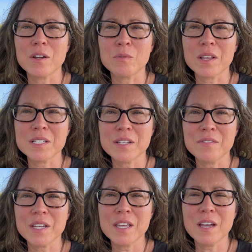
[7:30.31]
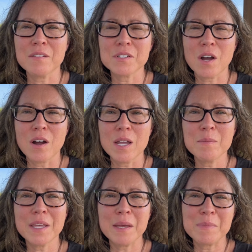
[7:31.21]
relativity of time
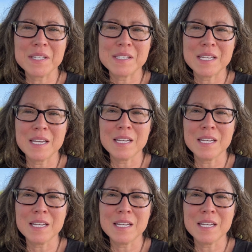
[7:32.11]
can be seen